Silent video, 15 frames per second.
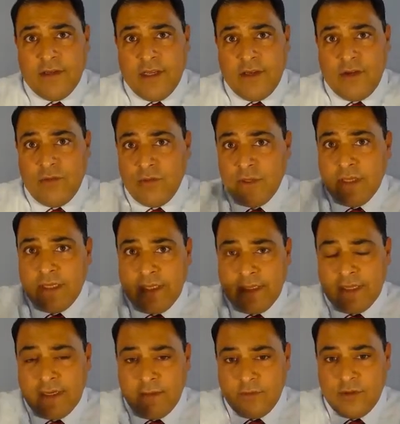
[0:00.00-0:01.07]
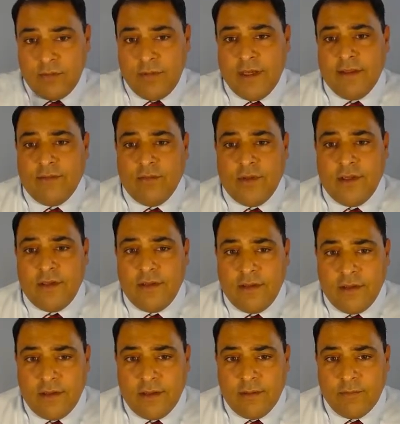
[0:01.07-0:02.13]
And you really need that M2 pathway
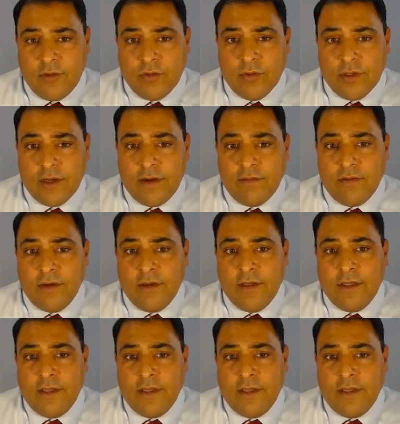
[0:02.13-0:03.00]
to recover.